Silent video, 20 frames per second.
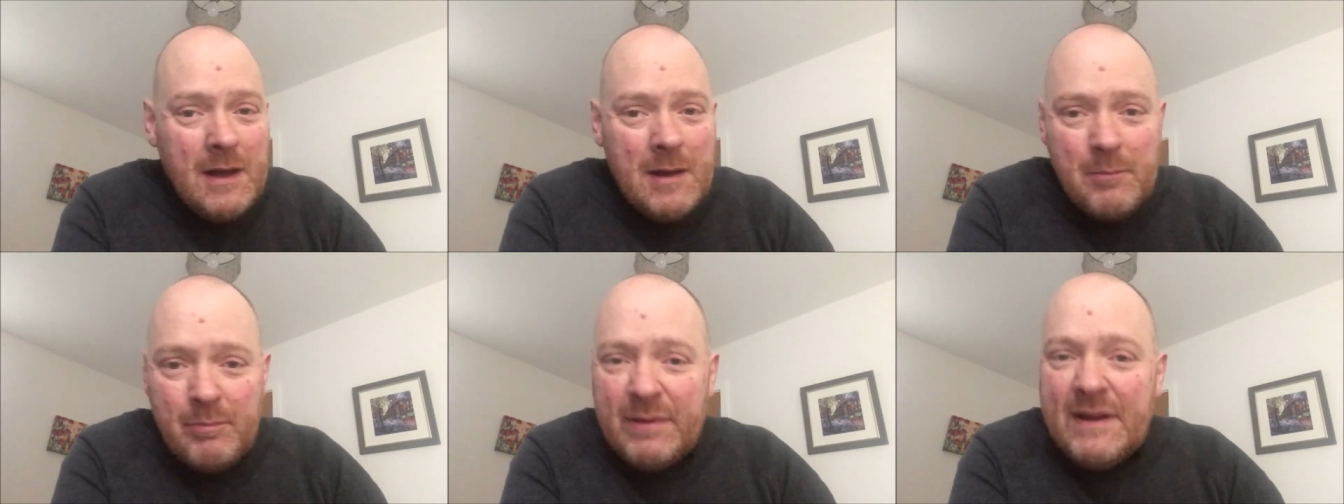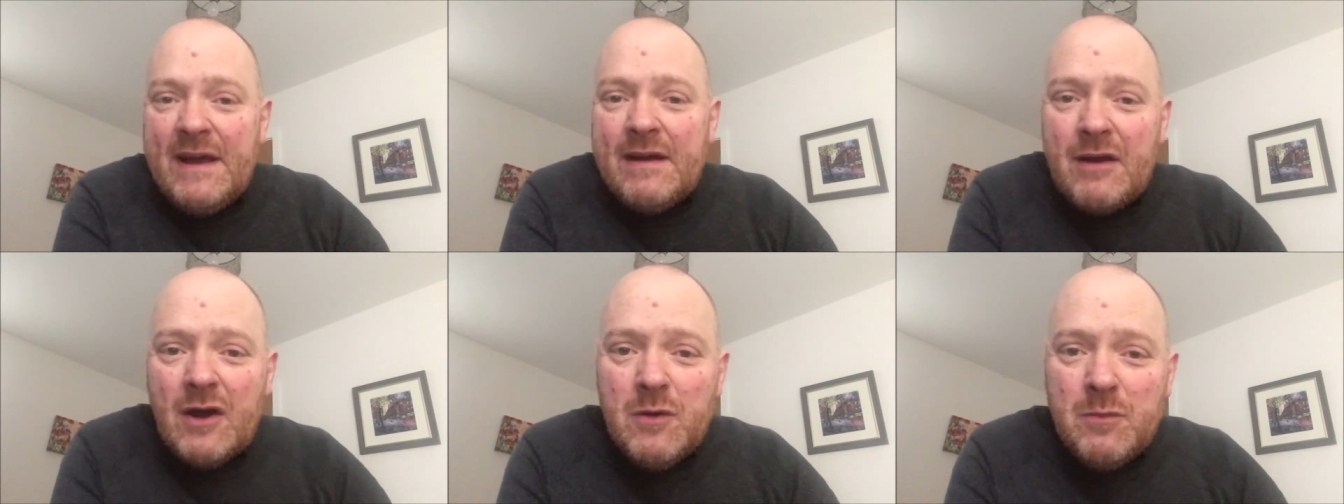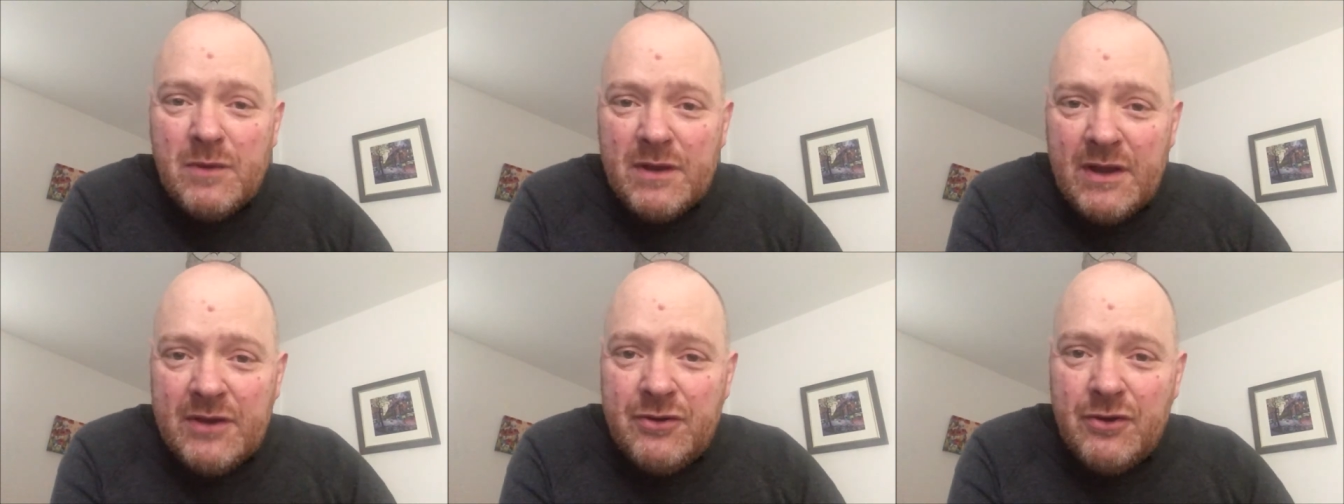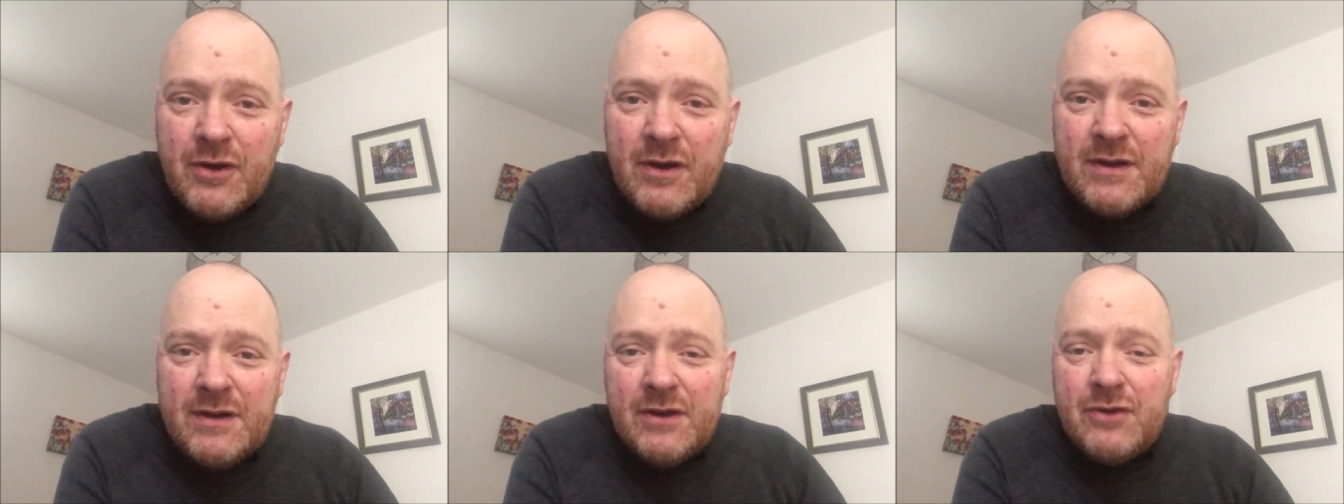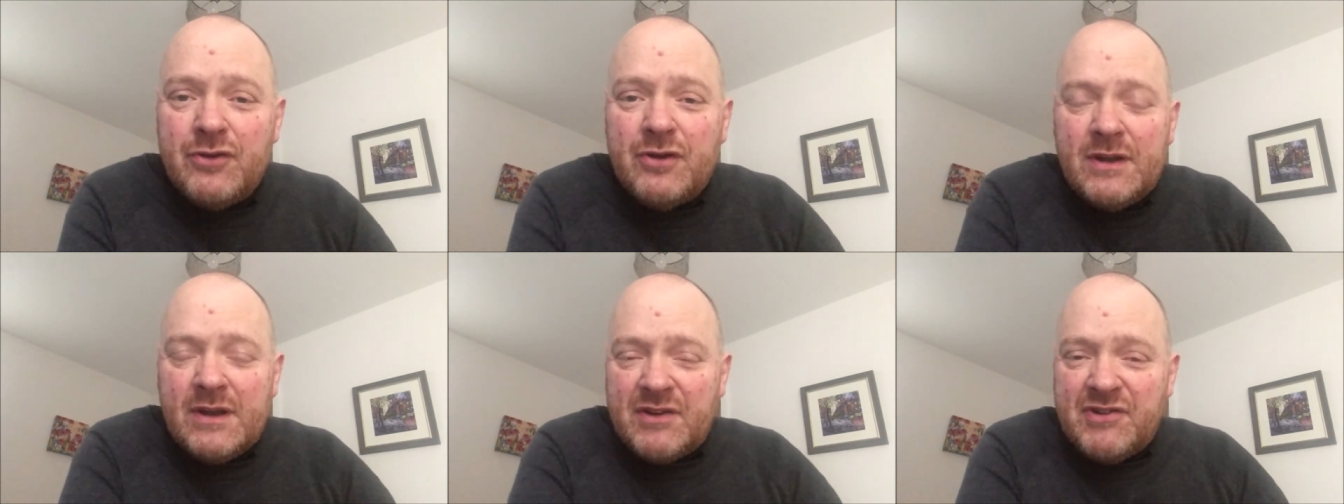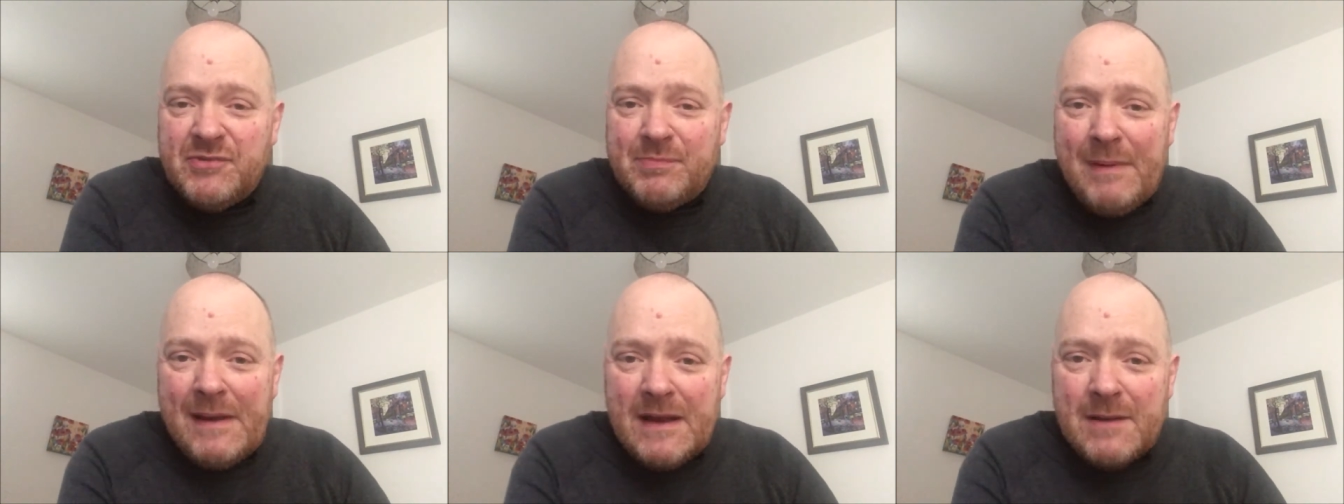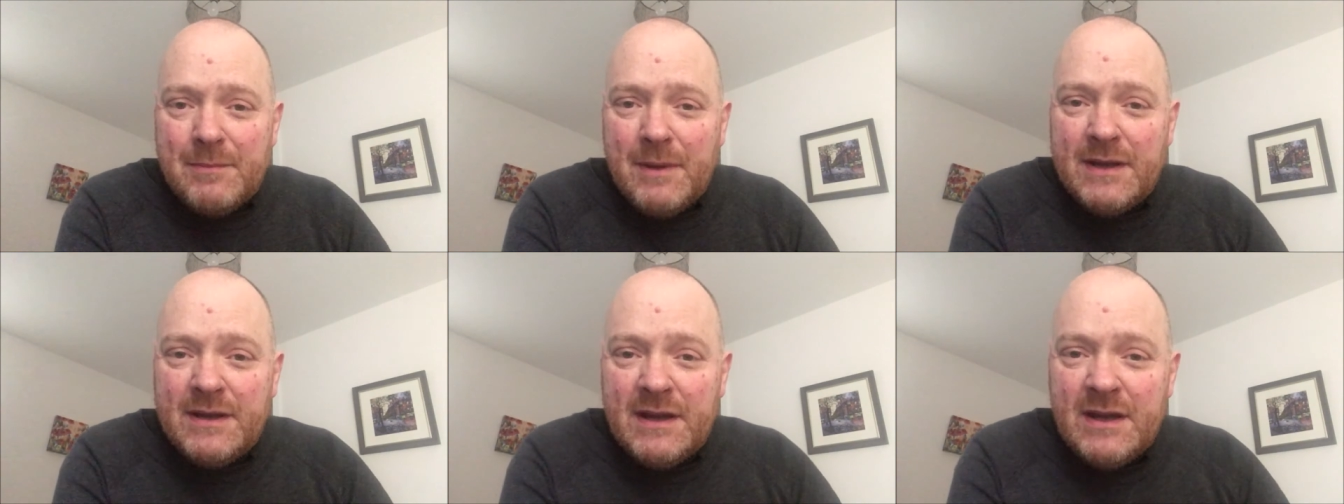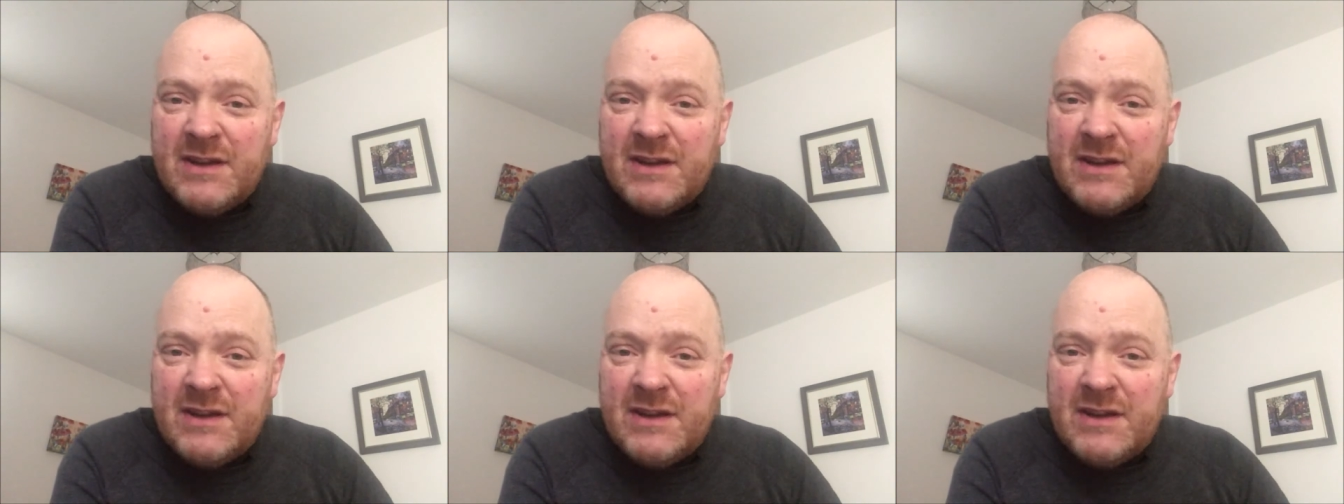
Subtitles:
play around with it, you can experiment,